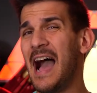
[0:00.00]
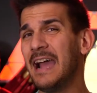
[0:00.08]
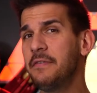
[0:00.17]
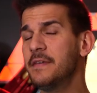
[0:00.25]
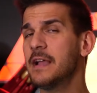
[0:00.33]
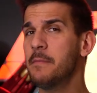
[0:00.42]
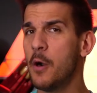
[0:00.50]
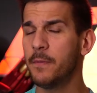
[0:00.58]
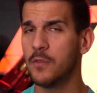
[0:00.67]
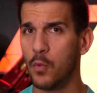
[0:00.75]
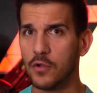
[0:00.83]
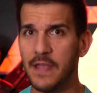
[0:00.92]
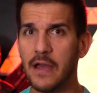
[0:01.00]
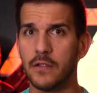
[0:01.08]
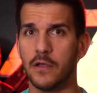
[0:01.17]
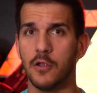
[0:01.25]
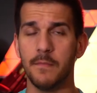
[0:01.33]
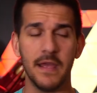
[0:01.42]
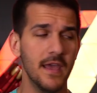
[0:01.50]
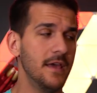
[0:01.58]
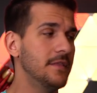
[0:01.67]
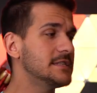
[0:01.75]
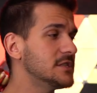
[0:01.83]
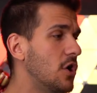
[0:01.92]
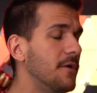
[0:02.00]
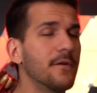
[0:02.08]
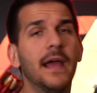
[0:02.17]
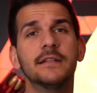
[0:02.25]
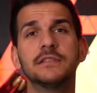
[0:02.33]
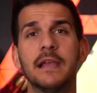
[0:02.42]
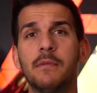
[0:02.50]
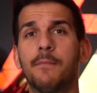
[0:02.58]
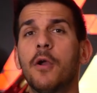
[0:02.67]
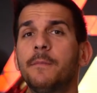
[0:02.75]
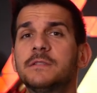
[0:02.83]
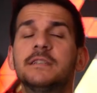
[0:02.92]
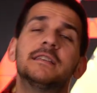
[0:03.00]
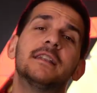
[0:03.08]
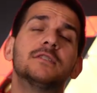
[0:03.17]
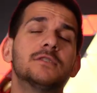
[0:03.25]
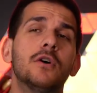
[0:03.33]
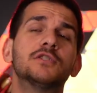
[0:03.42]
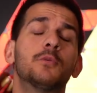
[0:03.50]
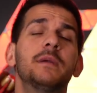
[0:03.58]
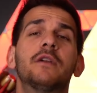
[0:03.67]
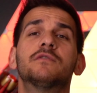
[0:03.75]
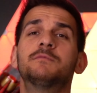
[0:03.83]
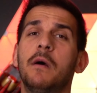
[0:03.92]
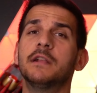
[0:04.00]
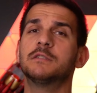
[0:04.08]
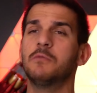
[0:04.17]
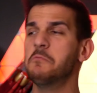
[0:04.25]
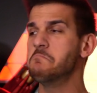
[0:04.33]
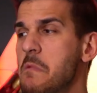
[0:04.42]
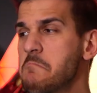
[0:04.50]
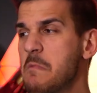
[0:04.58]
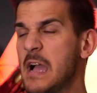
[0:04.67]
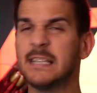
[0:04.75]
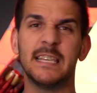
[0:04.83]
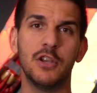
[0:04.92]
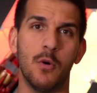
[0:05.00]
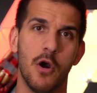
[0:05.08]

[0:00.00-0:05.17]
I think I'm helping the world out a little bit. This is all for entertainment purposes, and as long as you're being responsible, I see no